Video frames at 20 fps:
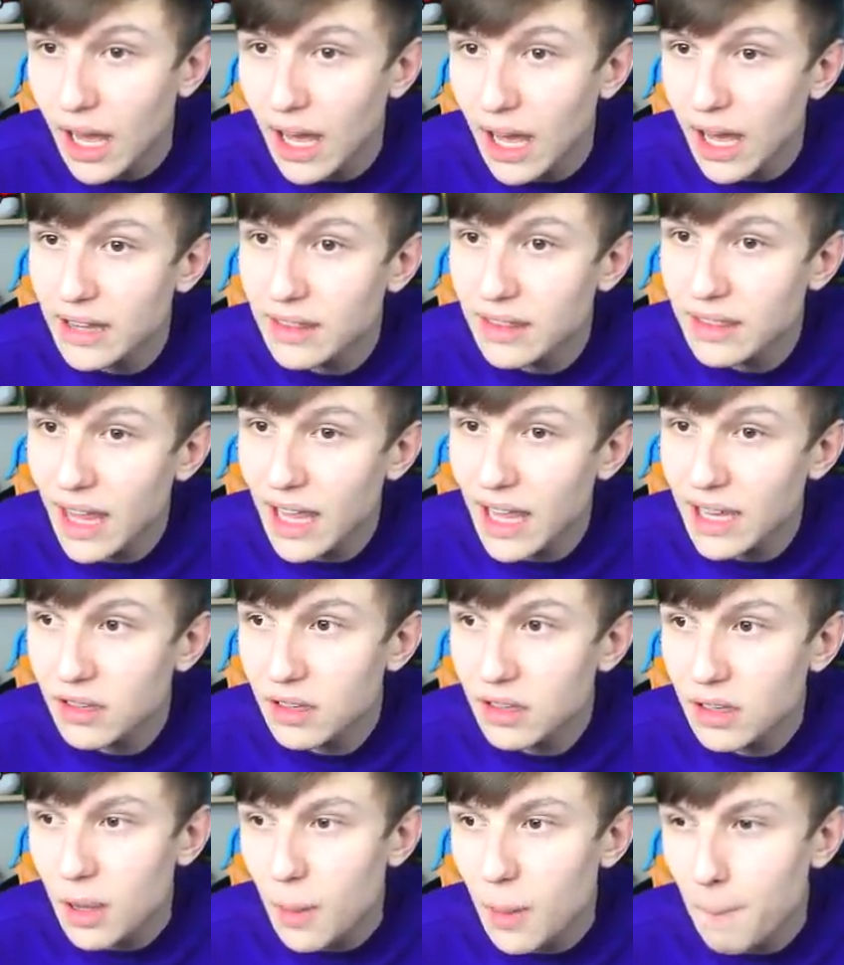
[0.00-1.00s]
and
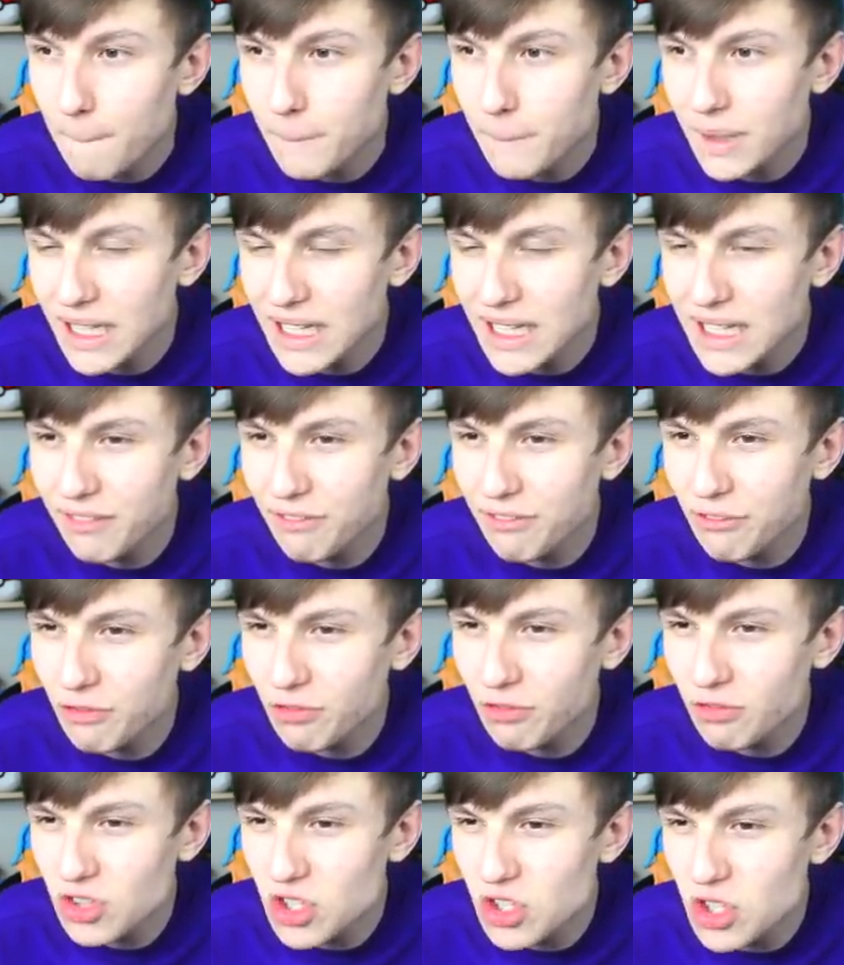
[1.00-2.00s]
then play
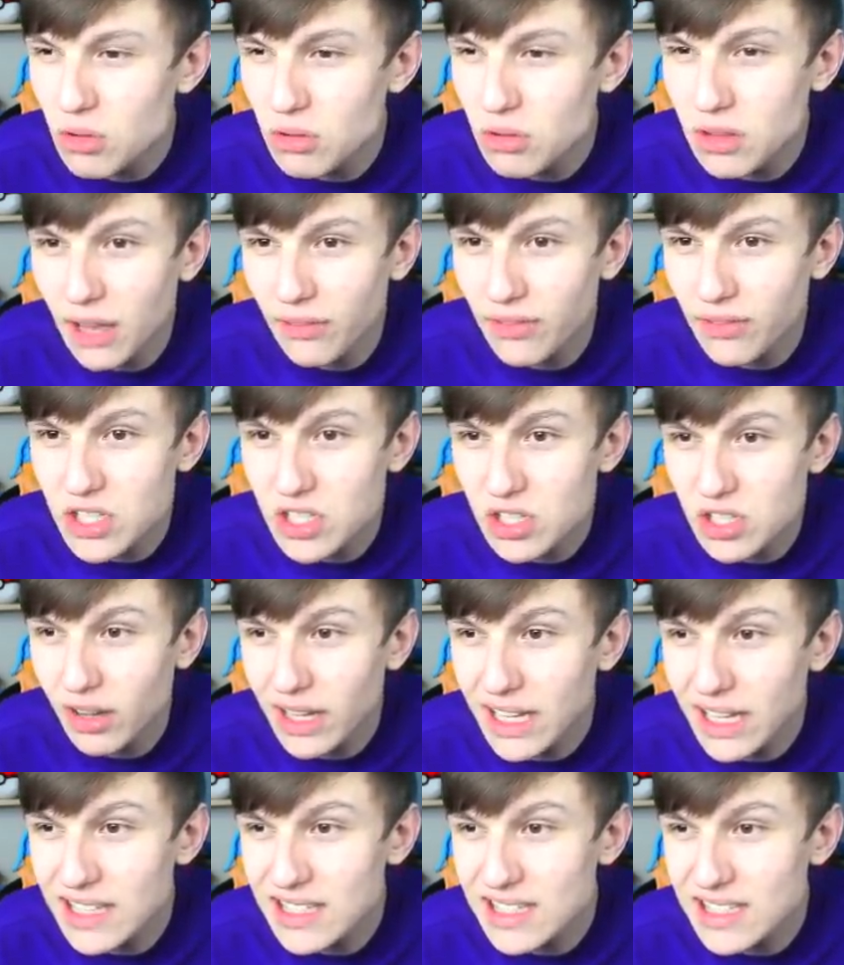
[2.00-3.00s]
you the other
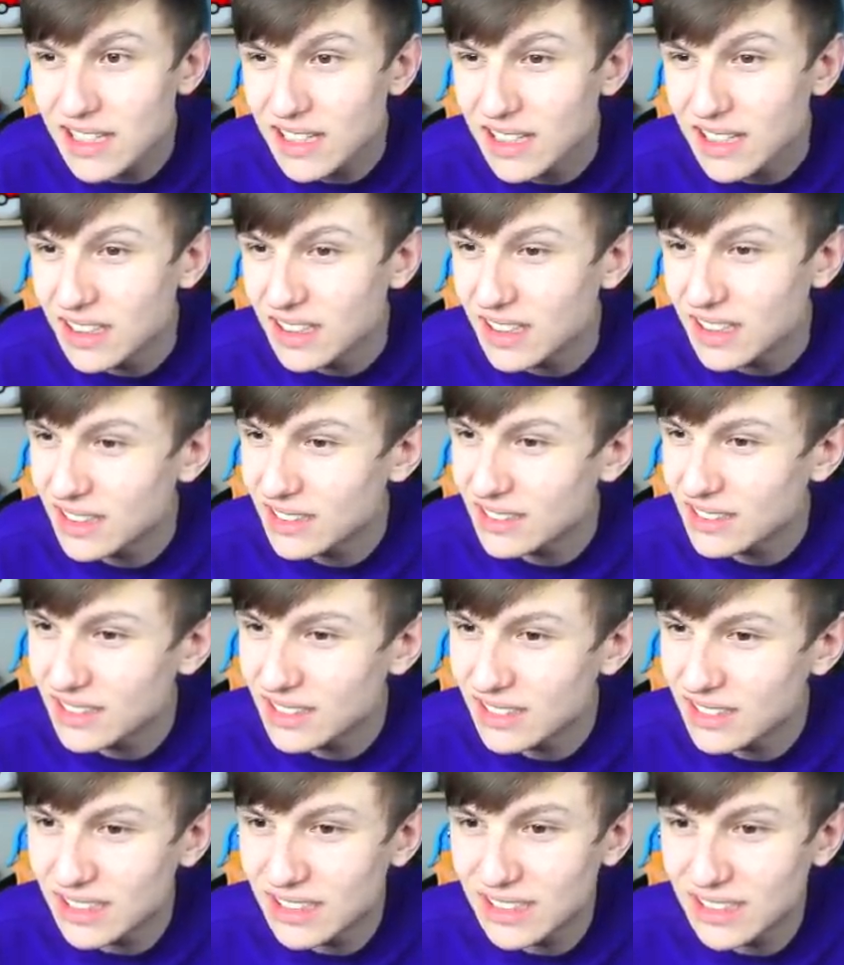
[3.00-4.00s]
sides.
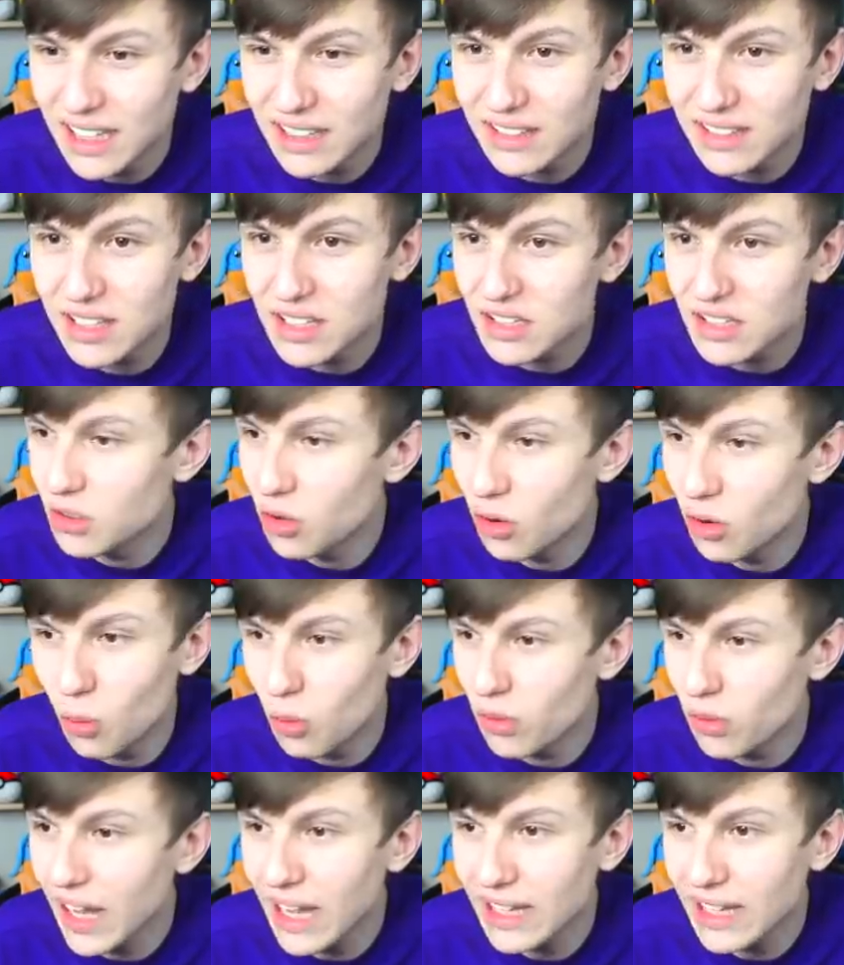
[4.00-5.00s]
Ah, oh, that did not
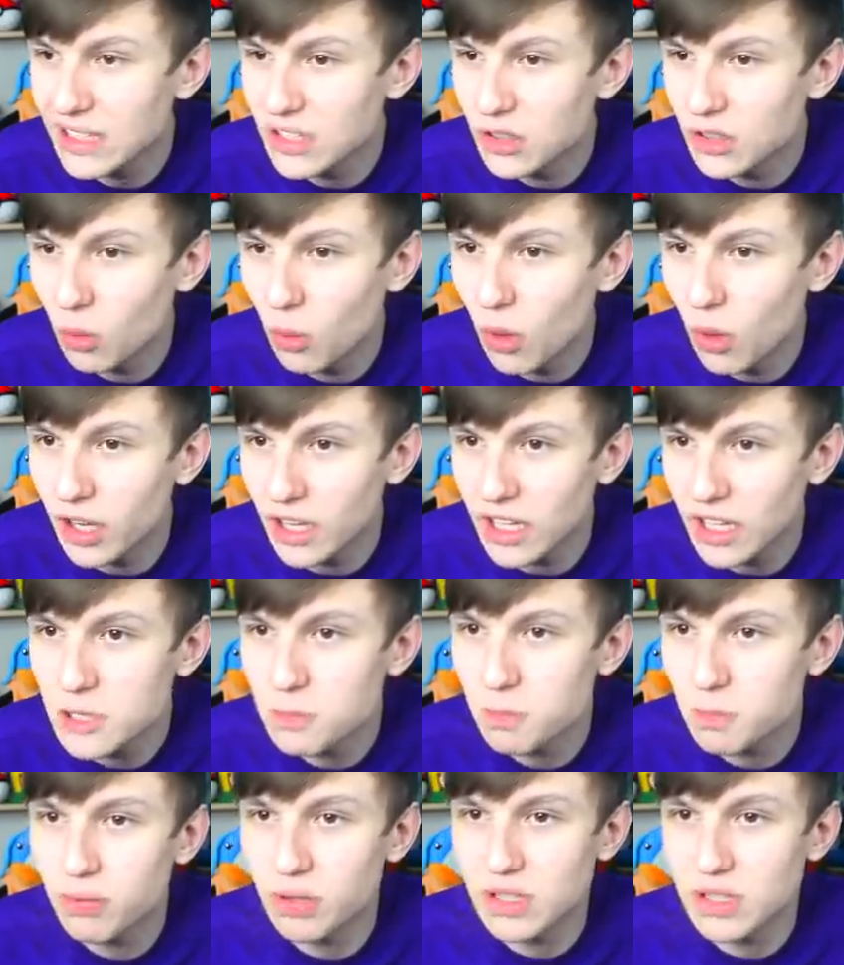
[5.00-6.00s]
that did not work. Let's
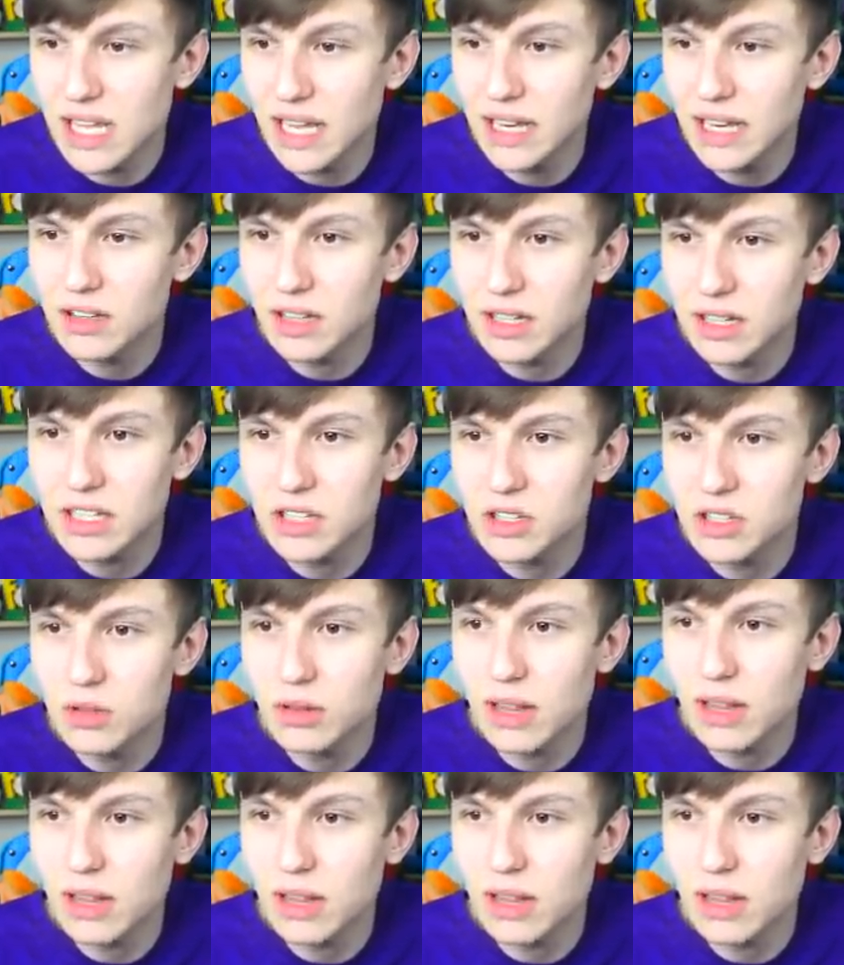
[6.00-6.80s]
pretend I didn't do